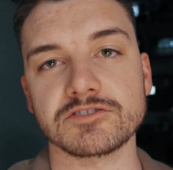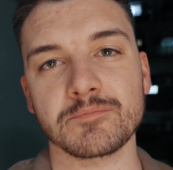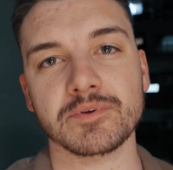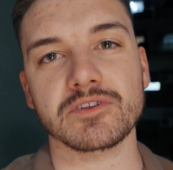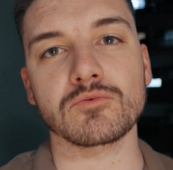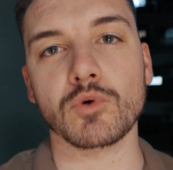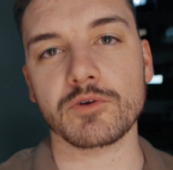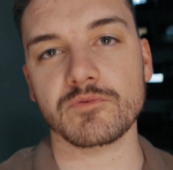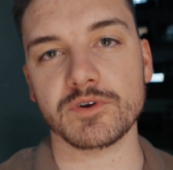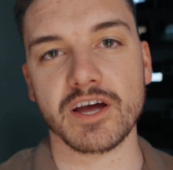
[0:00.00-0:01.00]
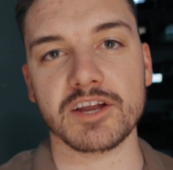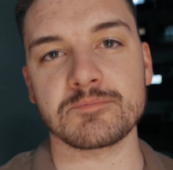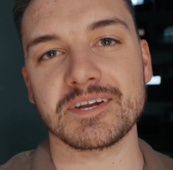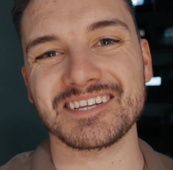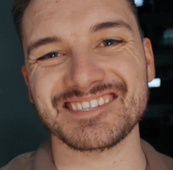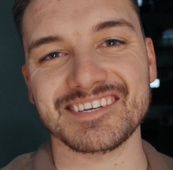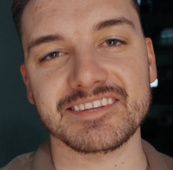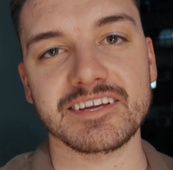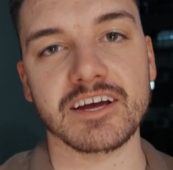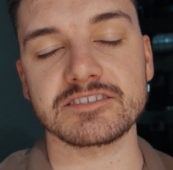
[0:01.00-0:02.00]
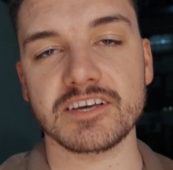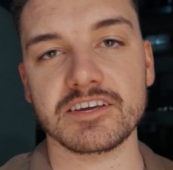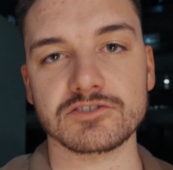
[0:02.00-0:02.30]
I typically work for 90 minutes and then I take